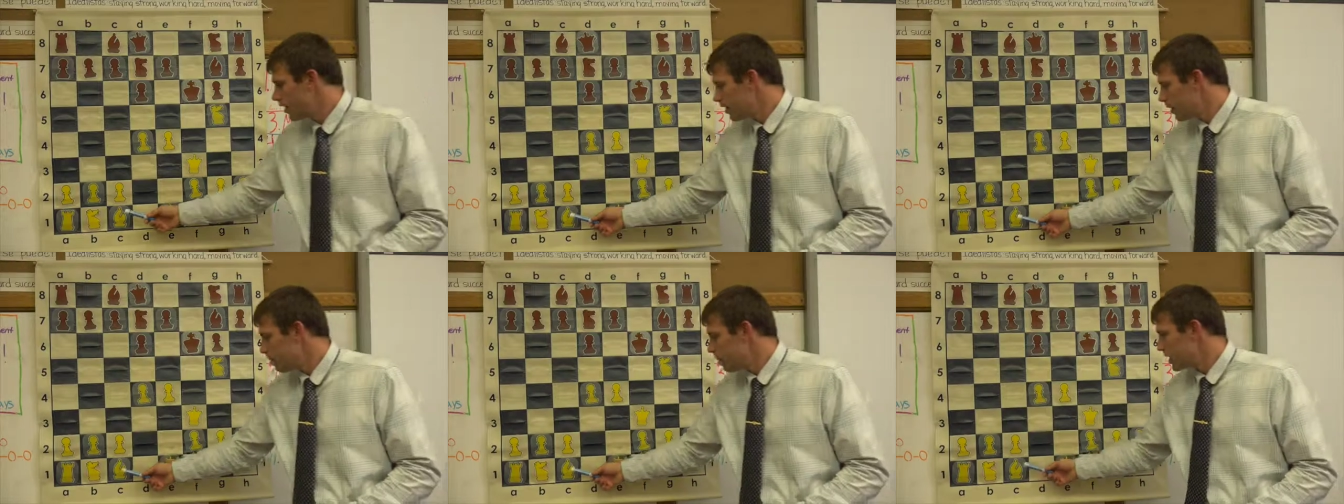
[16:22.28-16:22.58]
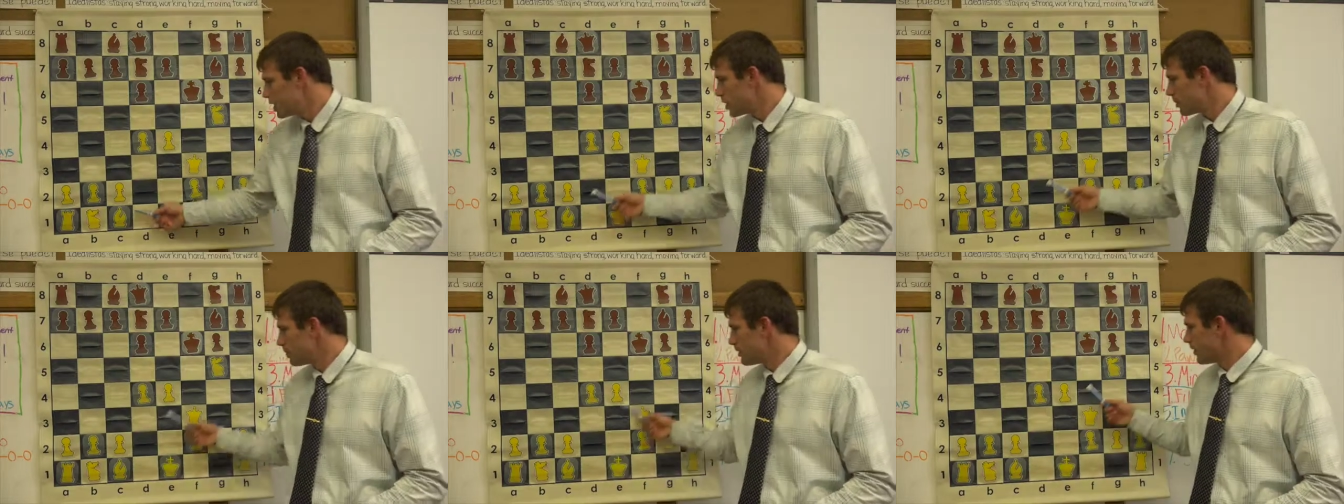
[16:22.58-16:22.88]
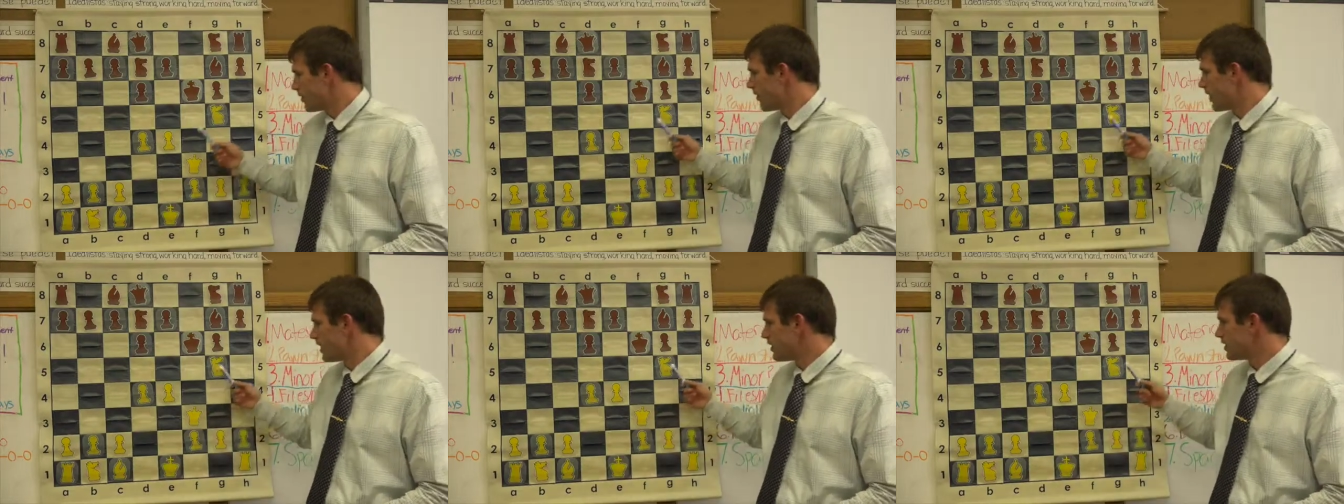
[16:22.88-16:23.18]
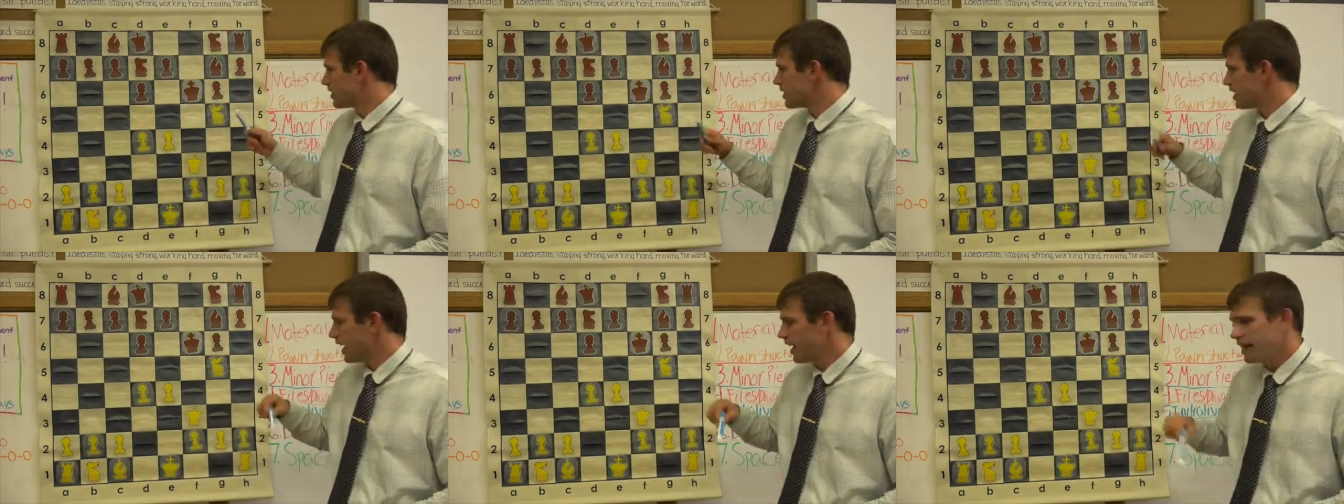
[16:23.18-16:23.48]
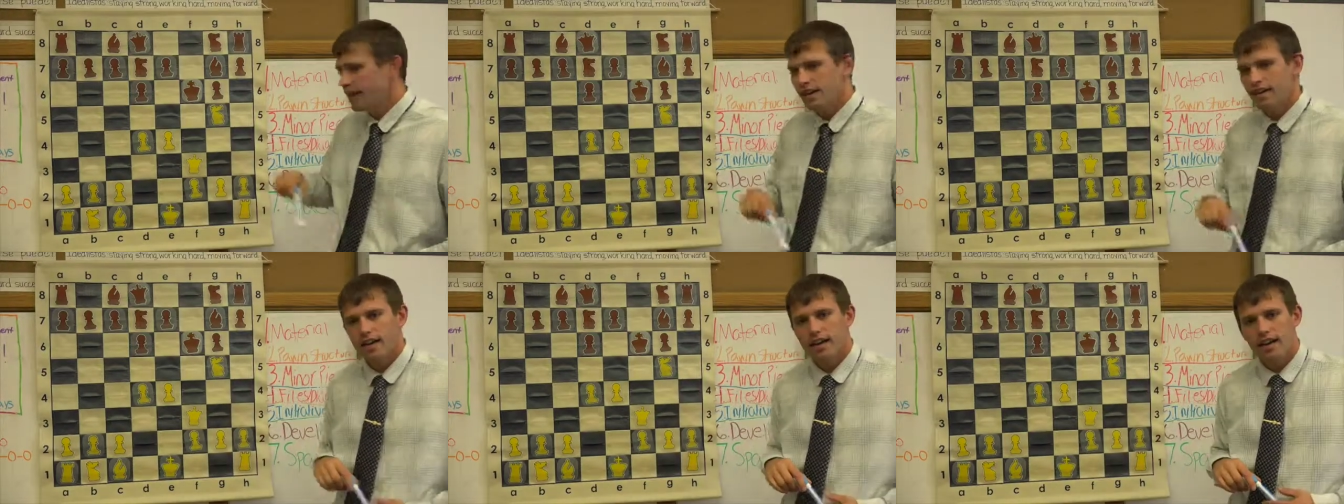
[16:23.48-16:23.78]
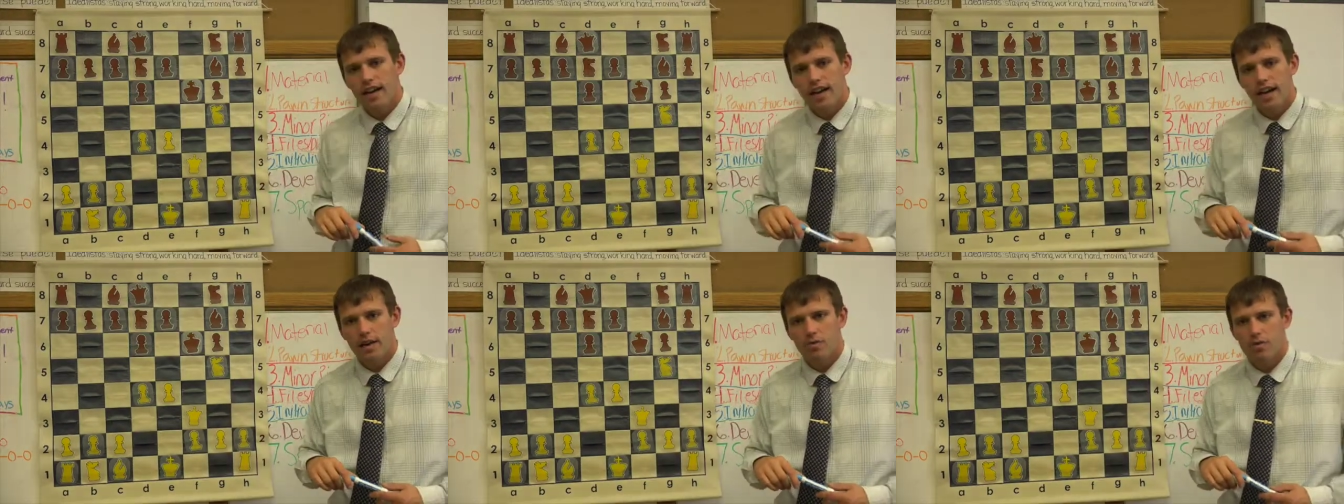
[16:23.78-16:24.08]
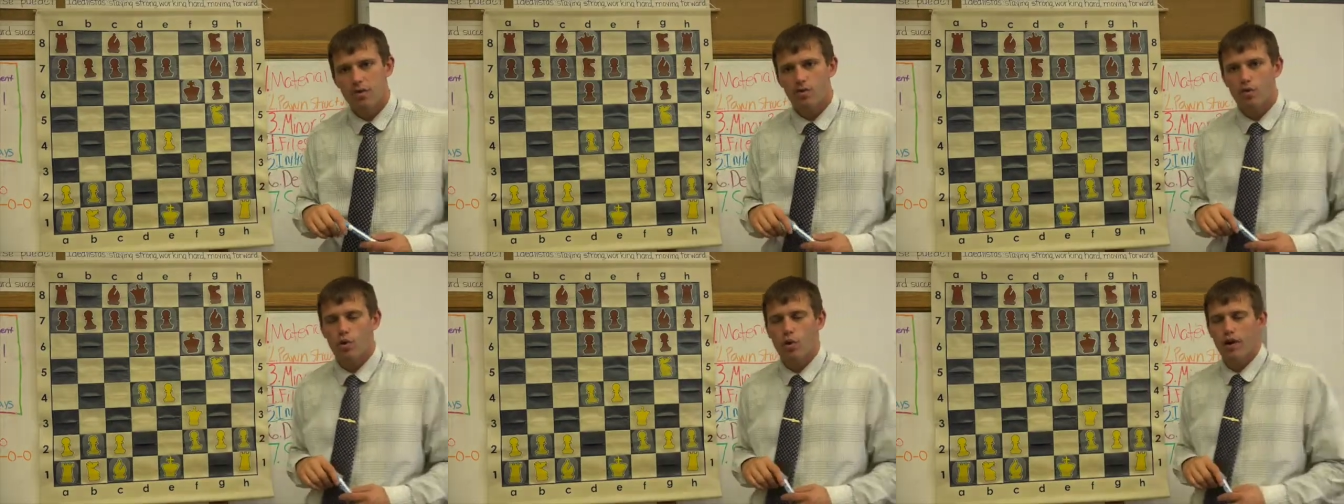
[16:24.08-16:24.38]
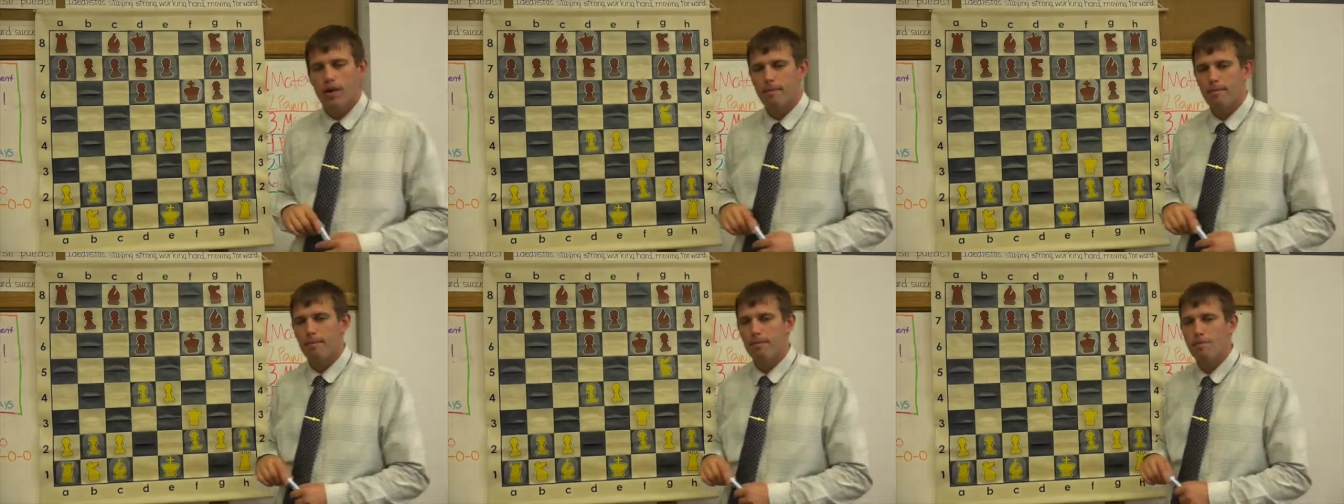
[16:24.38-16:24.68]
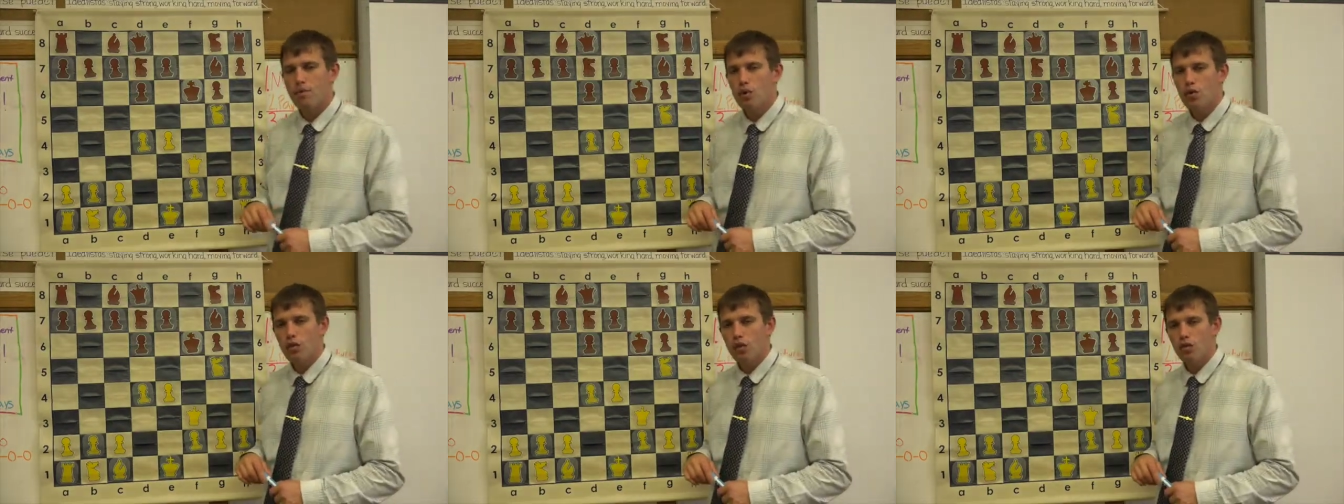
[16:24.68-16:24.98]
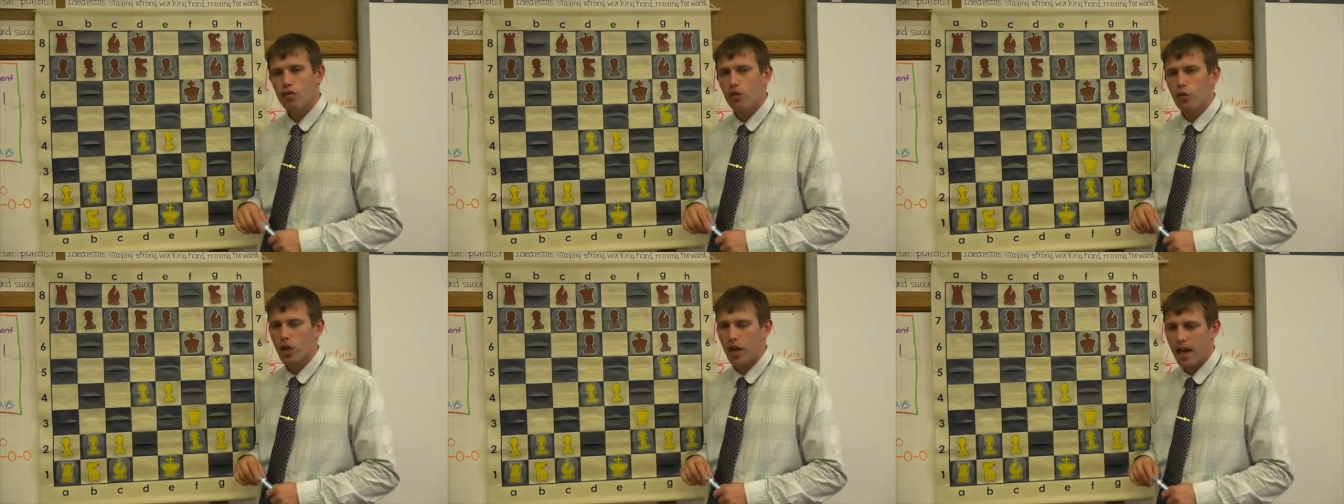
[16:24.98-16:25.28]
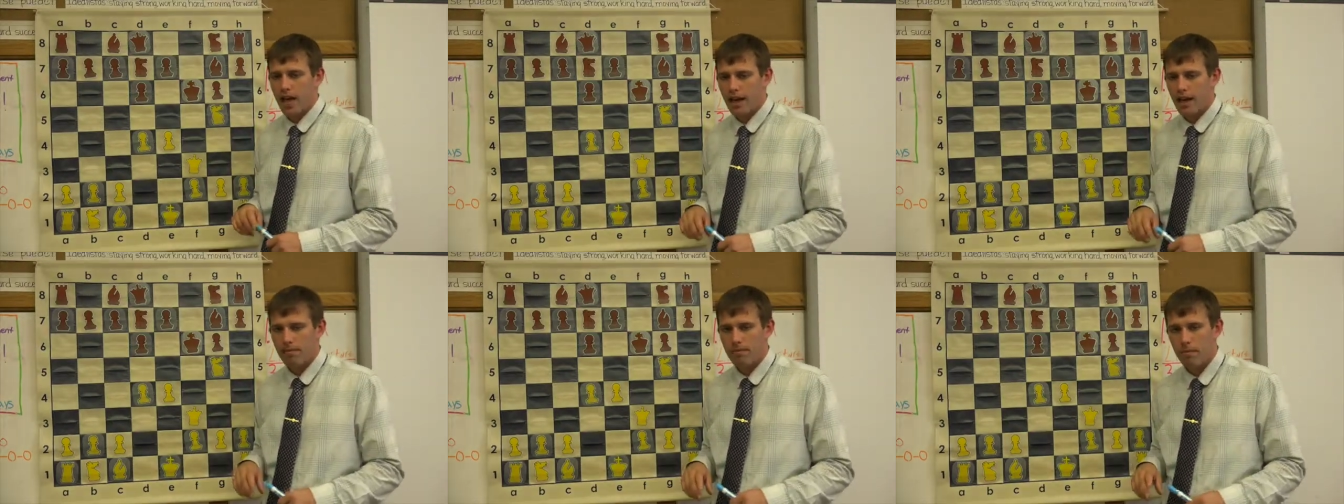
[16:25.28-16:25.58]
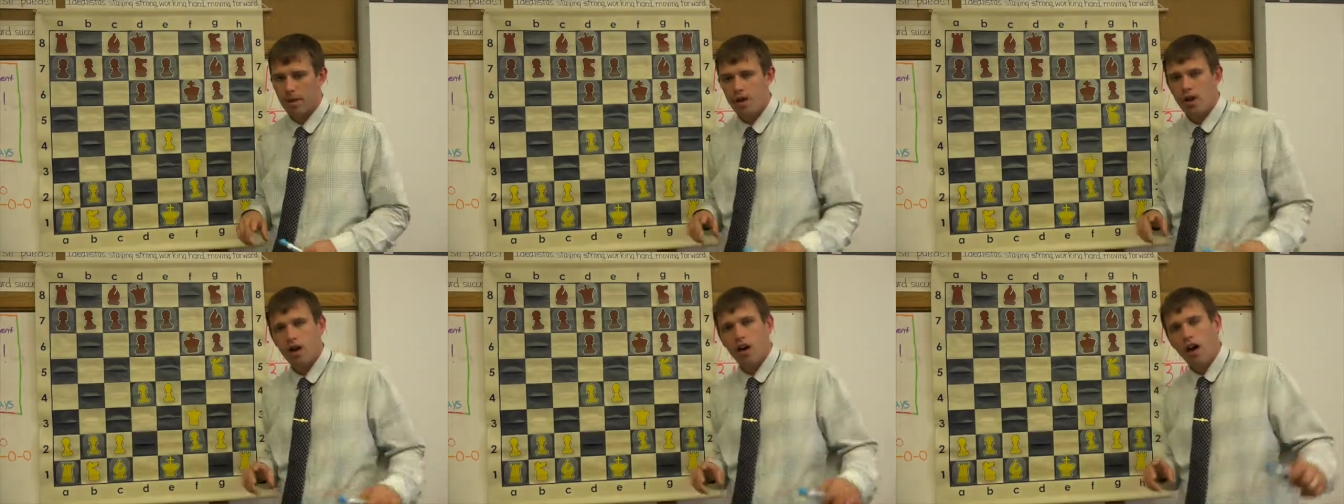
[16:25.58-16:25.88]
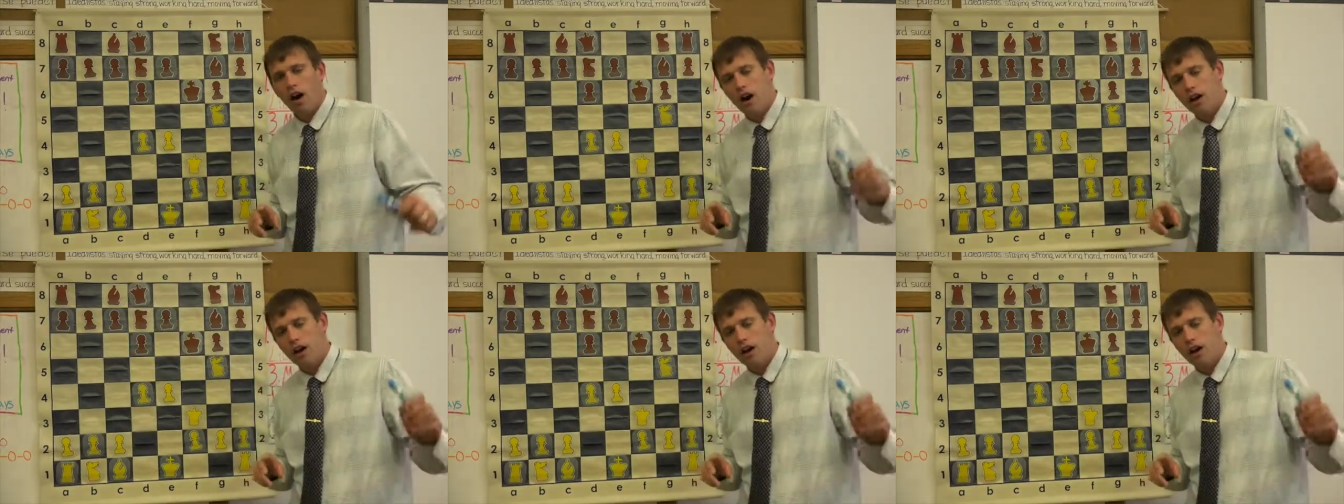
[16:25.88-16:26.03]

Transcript: the bishop defends the knight. And we've won a beautiful game